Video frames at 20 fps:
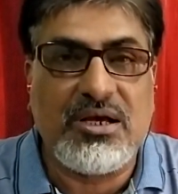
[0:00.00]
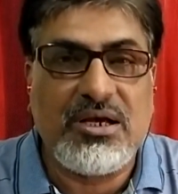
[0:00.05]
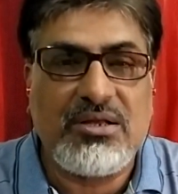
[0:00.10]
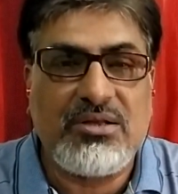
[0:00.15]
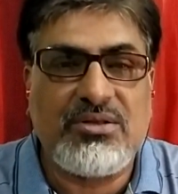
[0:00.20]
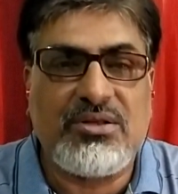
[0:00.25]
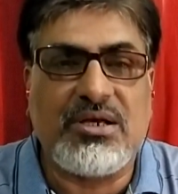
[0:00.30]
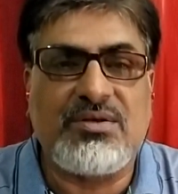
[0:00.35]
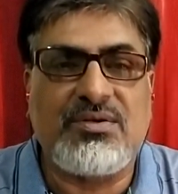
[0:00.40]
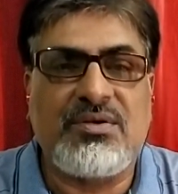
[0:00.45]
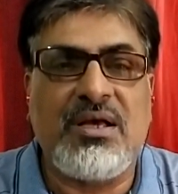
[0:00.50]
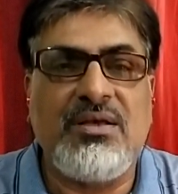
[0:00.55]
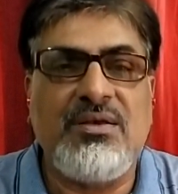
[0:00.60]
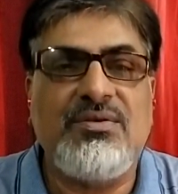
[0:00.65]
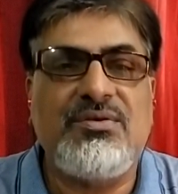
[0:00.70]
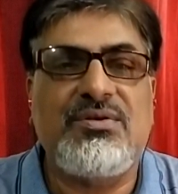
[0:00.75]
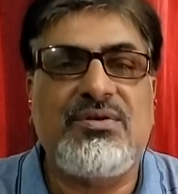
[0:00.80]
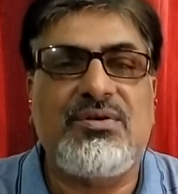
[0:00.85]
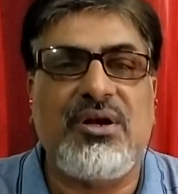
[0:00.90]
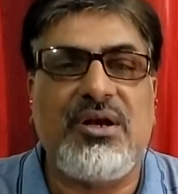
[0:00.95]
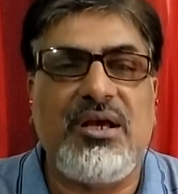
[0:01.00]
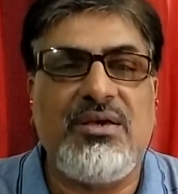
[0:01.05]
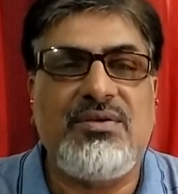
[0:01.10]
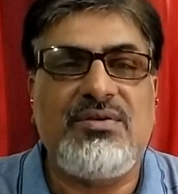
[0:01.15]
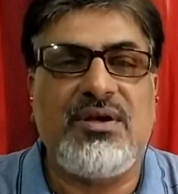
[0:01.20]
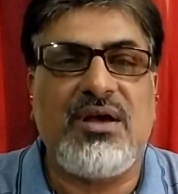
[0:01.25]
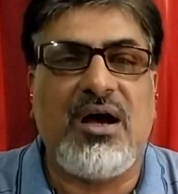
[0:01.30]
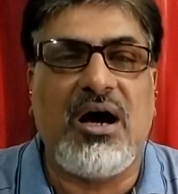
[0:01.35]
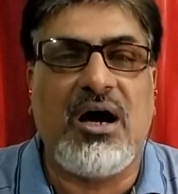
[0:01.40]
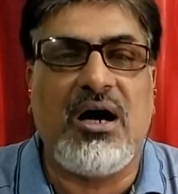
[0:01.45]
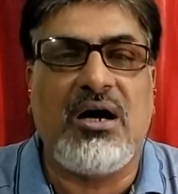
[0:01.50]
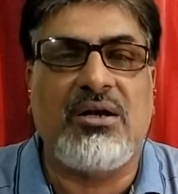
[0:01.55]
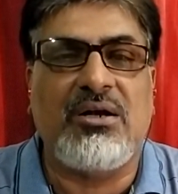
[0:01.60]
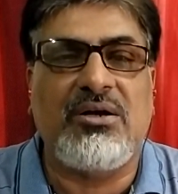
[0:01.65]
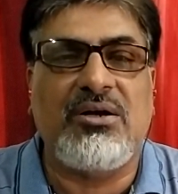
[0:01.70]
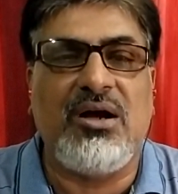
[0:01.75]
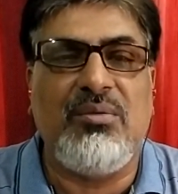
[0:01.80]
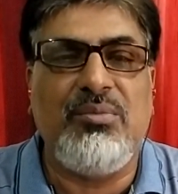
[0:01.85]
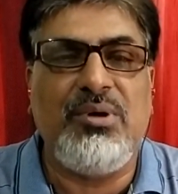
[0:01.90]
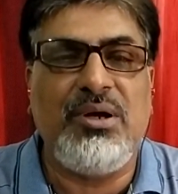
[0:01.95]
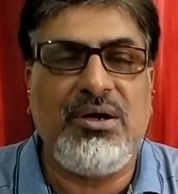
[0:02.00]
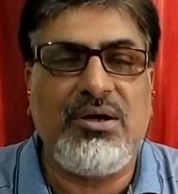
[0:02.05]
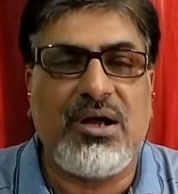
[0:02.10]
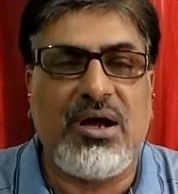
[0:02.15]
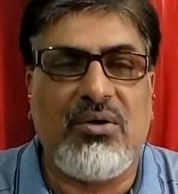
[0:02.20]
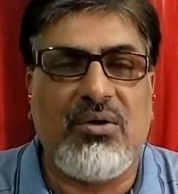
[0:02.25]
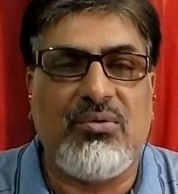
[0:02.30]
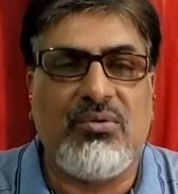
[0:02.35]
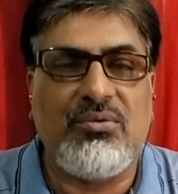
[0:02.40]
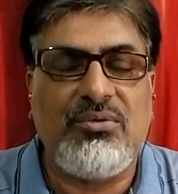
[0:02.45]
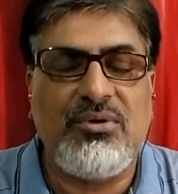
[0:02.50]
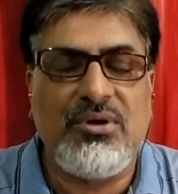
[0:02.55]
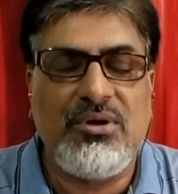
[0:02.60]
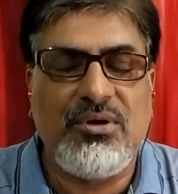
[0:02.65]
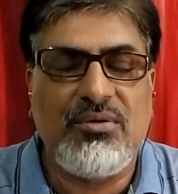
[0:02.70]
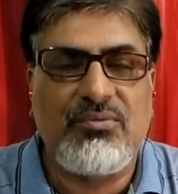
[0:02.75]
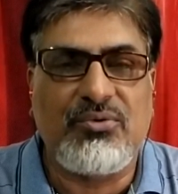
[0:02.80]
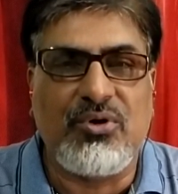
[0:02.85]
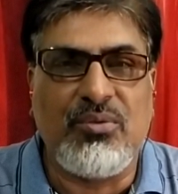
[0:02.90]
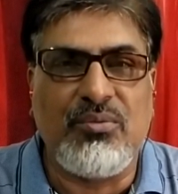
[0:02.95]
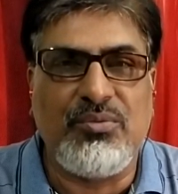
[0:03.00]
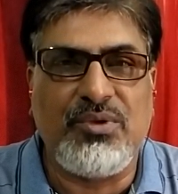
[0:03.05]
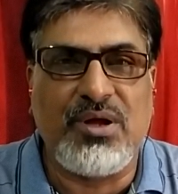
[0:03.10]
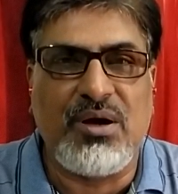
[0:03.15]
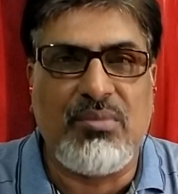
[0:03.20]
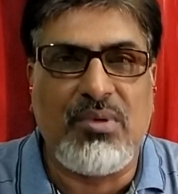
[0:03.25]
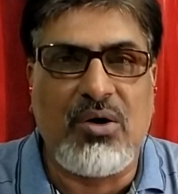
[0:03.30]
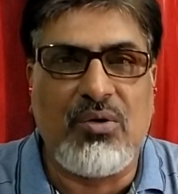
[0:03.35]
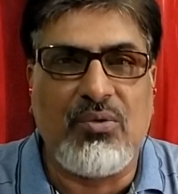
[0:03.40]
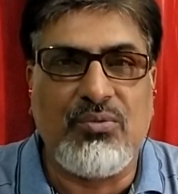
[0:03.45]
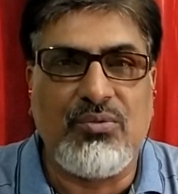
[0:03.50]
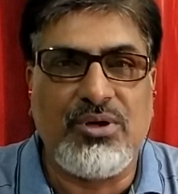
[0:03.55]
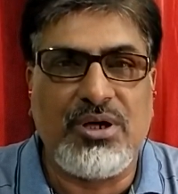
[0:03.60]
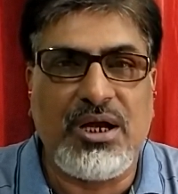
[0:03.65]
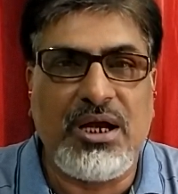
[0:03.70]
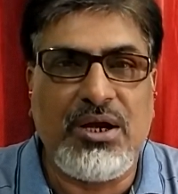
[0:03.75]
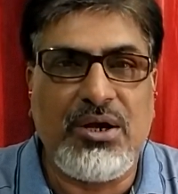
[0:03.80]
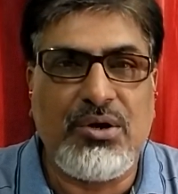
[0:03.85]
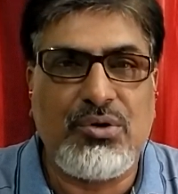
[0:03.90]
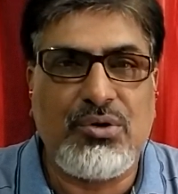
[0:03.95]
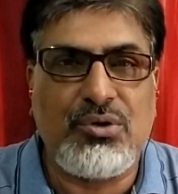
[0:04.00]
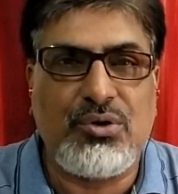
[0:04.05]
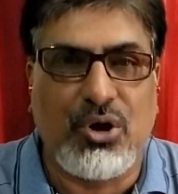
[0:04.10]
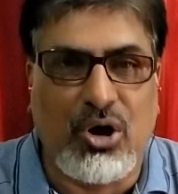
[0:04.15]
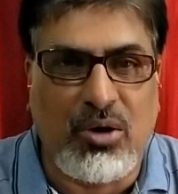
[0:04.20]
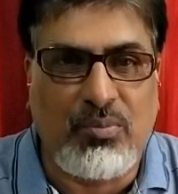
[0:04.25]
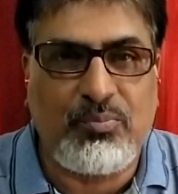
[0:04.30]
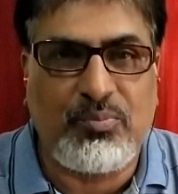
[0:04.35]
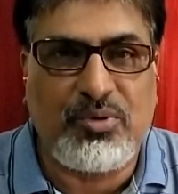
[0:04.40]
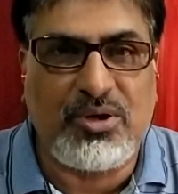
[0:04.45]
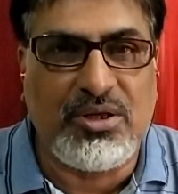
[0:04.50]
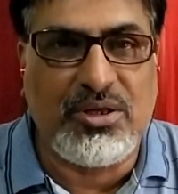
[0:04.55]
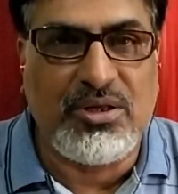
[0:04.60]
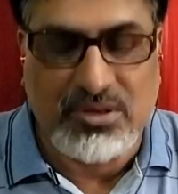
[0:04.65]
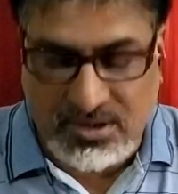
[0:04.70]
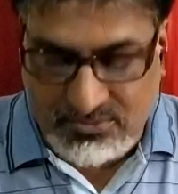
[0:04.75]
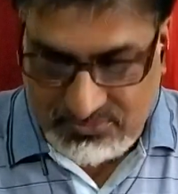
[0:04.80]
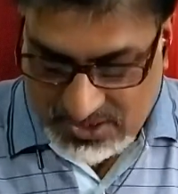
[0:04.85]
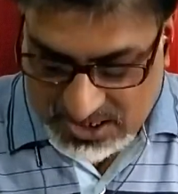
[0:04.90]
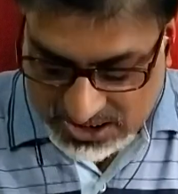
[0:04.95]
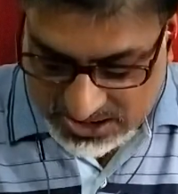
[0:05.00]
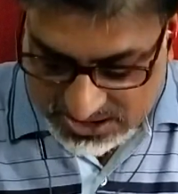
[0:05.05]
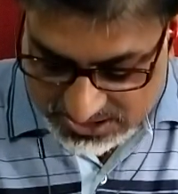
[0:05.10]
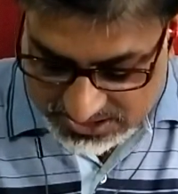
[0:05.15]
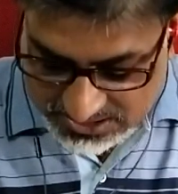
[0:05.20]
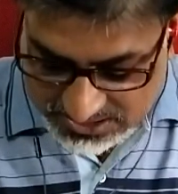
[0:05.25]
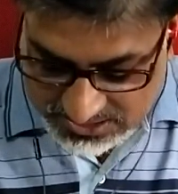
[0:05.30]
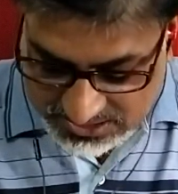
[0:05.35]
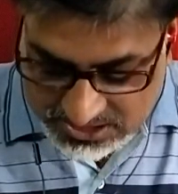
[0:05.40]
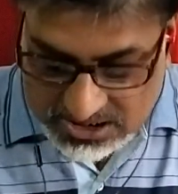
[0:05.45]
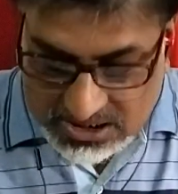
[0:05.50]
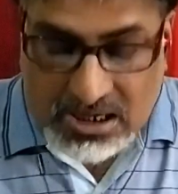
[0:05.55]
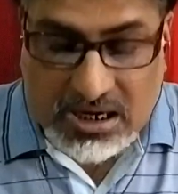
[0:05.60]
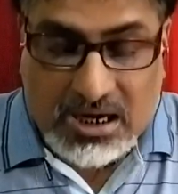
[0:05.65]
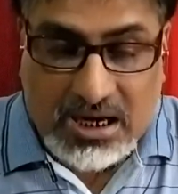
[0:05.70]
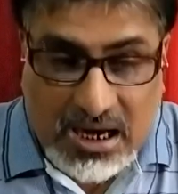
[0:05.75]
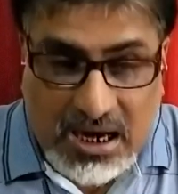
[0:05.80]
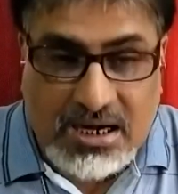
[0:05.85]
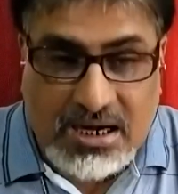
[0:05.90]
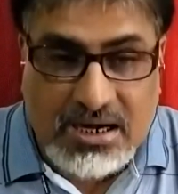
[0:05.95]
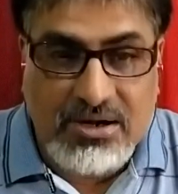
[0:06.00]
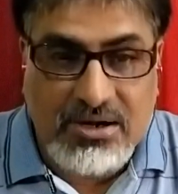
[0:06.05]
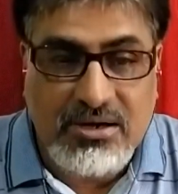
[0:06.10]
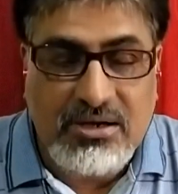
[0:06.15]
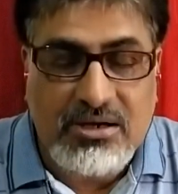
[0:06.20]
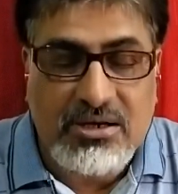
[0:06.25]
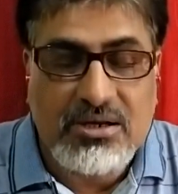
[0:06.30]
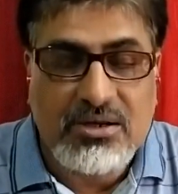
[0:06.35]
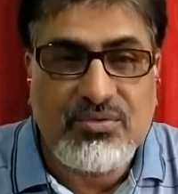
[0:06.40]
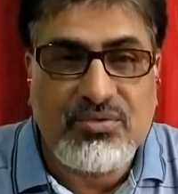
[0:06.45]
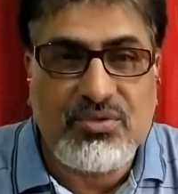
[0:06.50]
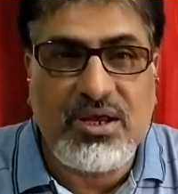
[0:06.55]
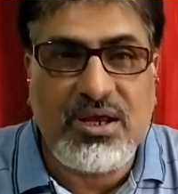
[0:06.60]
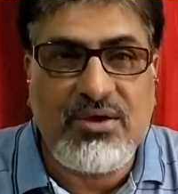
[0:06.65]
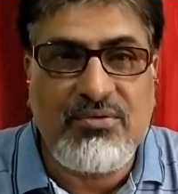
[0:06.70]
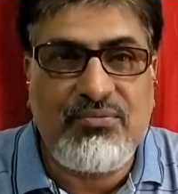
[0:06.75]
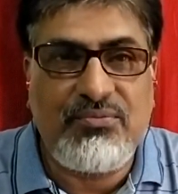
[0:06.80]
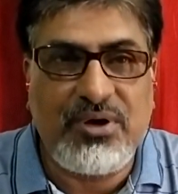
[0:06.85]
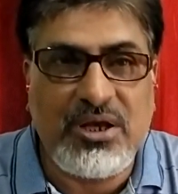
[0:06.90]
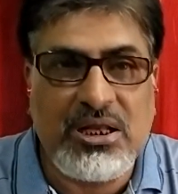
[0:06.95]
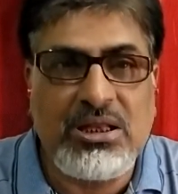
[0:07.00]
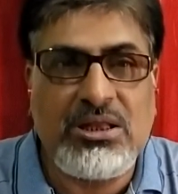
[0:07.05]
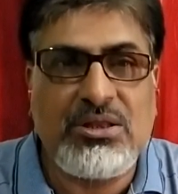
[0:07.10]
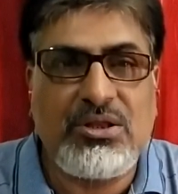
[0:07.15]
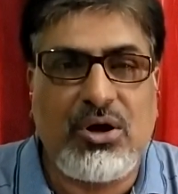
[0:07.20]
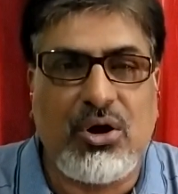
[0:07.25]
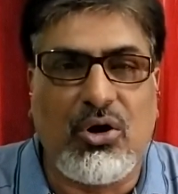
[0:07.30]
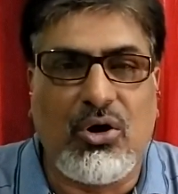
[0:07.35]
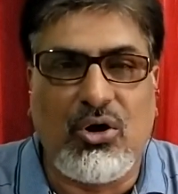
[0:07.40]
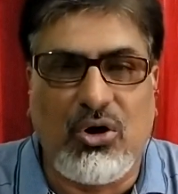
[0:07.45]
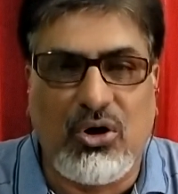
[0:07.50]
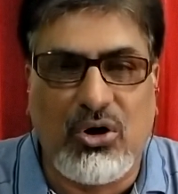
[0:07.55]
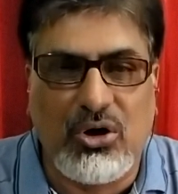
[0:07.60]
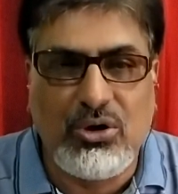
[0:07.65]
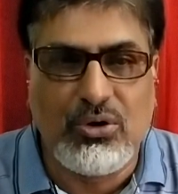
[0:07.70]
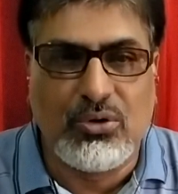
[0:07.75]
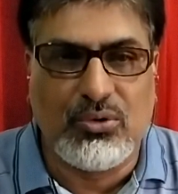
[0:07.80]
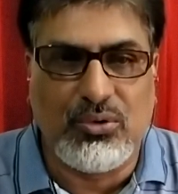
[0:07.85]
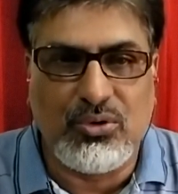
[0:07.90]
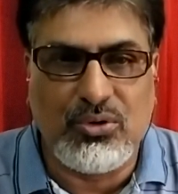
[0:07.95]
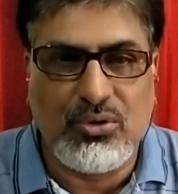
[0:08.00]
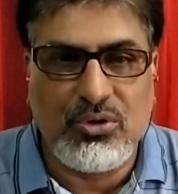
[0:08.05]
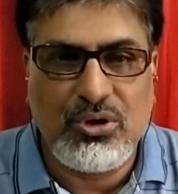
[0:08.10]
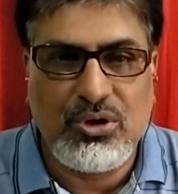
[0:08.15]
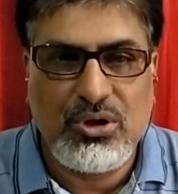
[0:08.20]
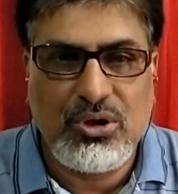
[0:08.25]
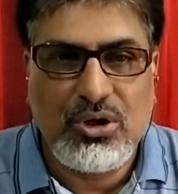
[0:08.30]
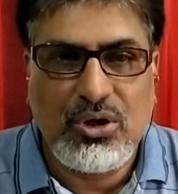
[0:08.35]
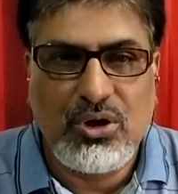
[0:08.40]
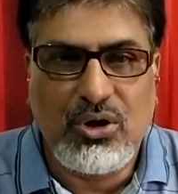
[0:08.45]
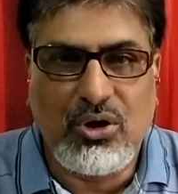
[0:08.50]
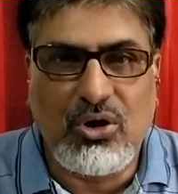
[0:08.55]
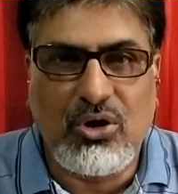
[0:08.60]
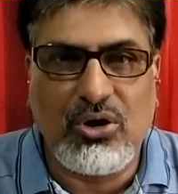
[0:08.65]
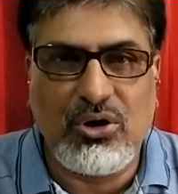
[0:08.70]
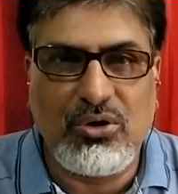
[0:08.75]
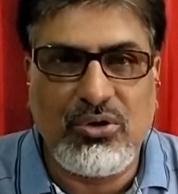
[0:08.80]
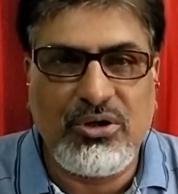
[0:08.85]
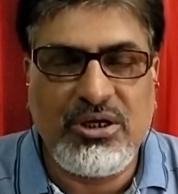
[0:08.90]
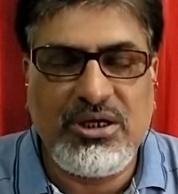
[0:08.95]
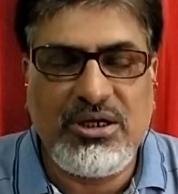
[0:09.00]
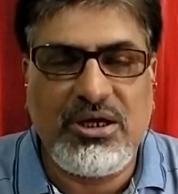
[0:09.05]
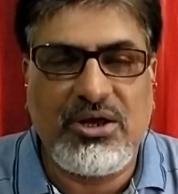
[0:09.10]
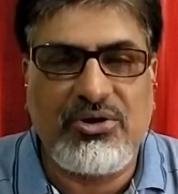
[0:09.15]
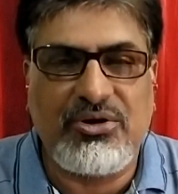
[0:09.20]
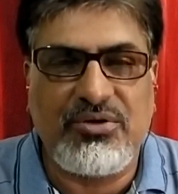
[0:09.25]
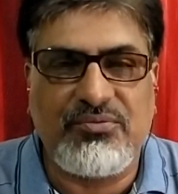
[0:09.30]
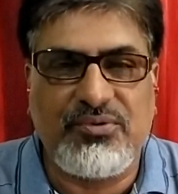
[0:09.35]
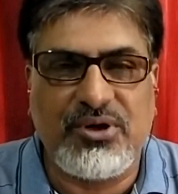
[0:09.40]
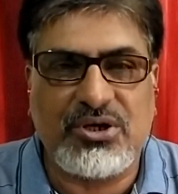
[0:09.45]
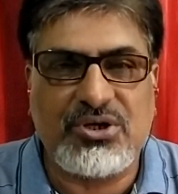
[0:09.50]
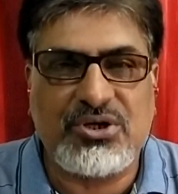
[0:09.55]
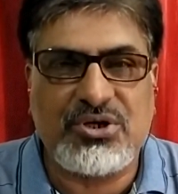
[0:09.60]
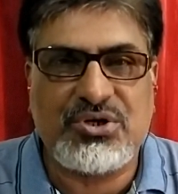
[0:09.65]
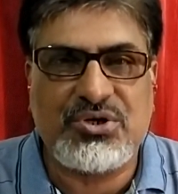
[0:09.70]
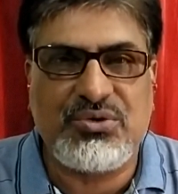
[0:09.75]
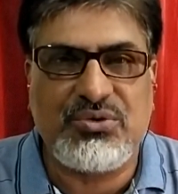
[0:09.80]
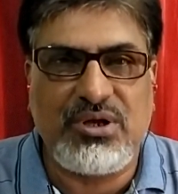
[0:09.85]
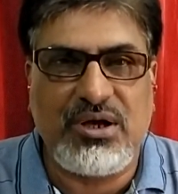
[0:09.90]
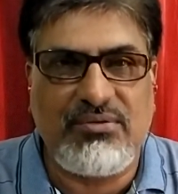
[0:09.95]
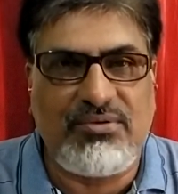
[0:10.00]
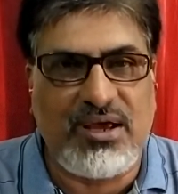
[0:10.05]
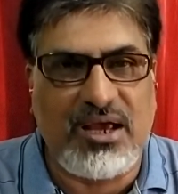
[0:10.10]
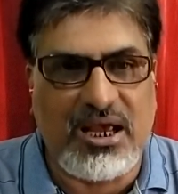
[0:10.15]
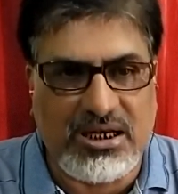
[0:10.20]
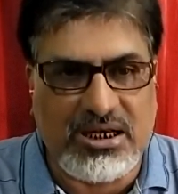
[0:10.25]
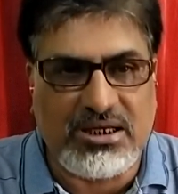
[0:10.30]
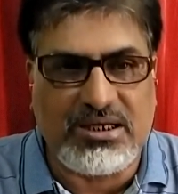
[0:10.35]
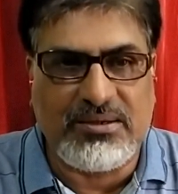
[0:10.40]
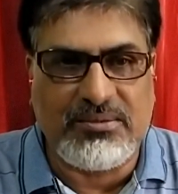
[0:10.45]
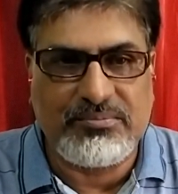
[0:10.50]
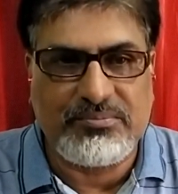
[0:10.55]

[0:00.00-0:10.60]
The sun's rays are coming down from the mountain top in the valley, and they fill the hollow. Hollow here refers to the valley.